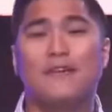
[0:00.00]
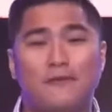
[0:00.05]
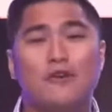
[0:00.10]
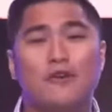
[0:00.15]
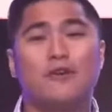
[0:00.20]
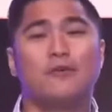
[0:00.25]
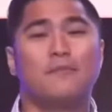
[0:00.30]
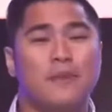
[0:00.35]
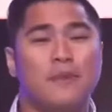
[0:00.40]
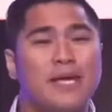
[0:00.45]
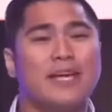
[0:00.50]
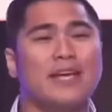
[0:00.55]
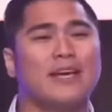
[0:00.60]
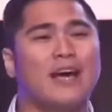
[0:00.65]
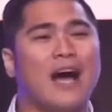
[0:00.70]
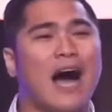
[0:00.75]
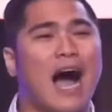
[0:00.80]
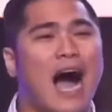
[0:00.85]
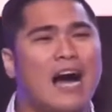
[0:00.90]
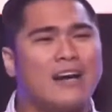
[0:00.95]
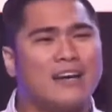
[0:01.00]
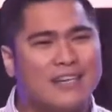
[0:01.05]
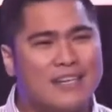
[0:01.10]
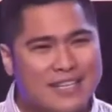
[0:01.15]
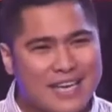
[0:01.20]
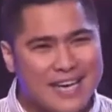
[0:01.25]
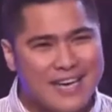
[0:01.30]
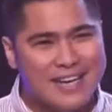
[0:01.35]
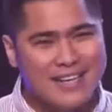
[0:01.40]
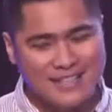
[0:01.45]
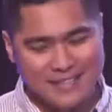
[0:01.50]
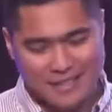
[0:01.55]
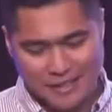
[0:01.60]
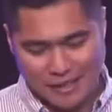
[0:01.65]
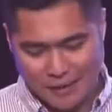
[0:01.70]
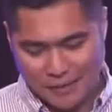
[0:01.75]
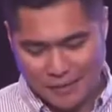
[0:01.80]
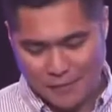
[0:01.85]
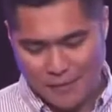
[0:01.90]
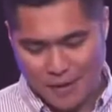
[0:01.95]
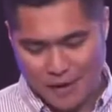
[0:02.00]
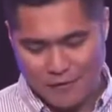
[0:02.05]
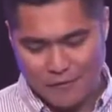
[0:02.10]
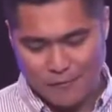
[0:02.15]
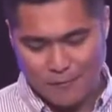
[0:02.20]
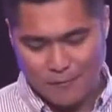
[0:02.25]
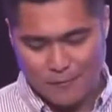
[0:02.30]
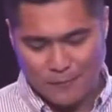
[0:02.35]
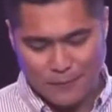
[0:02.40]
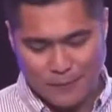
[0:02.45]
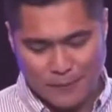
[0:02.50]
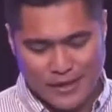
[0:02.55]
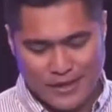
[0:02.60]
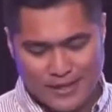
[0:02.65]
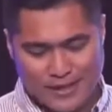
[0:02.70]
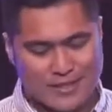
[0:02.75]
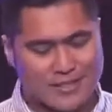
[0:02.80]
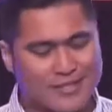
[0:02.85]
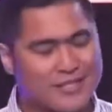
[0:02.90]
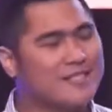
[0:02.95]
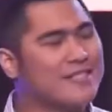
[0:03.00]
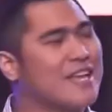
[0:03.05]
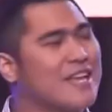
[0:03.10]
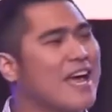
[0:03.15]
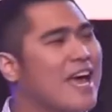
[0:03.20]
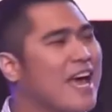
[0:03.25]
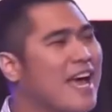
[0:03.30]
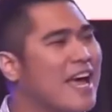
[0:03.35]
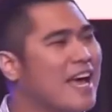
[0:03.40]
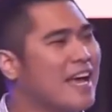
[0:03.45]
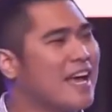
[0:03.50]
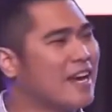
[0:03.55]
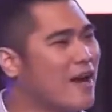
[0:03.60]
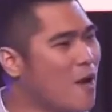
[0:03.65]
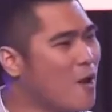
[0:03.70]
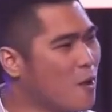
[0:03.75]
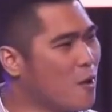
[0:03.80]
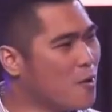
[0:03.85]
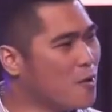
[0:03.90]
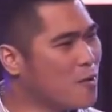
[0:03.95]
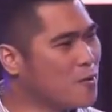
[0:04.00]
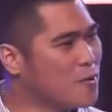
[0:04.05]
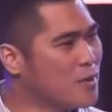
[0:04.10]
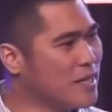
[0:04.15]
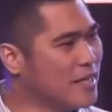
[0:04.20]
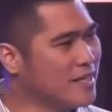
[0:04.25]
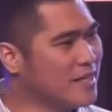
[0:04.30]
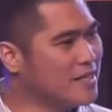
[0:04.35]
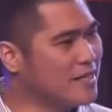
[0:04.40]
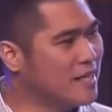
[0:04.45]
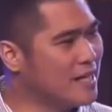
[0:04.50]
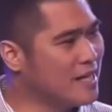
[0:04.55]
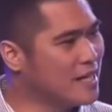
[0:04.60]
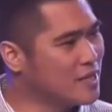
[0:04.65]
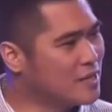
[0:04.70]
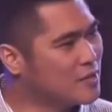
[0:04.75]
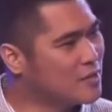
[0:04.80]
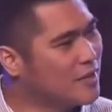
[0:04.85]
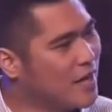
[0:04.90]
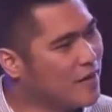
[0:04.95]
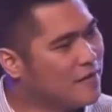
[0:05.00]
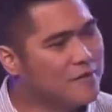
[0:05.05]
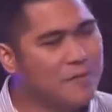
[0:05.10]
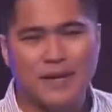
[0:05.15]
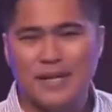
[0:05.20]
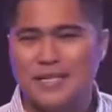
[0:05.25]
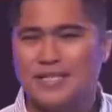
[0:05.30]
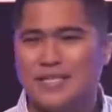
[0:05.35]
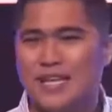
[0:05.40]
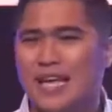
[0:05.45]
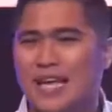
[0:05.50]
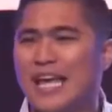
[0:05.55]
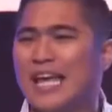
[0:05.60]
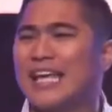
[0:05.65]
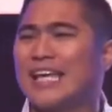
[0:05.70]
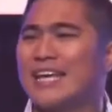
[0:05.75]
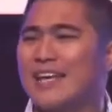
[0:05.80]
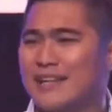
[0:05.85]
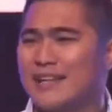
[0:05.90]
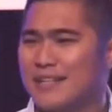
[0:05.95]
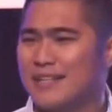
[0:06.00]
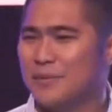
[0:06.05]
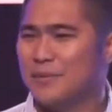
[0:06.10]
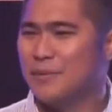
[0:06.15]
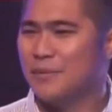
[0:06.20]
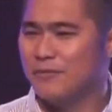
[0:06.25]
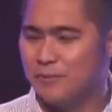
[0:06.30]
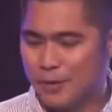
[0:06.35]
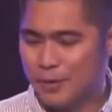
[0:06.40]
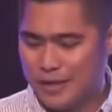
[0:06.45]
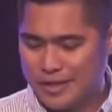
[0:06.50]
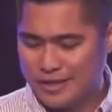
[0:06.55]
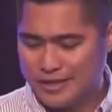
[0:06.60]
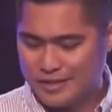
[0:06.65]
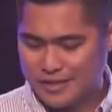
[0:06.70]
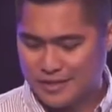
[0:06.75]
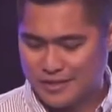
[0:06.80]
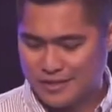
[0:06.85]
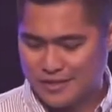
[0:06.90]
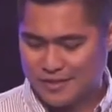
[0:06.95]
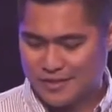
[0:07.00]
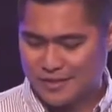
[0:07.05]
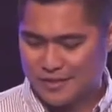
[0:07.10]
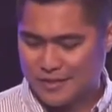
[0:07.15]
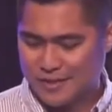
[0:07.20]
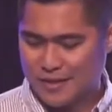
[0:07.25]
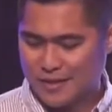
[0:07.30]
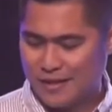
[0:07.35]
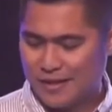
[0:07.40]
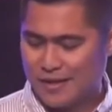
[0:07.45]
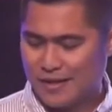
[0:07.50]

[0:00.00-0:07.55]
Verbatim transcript: for me a kingdom of priests and a holy nation. Everybody say, kingdom of priests.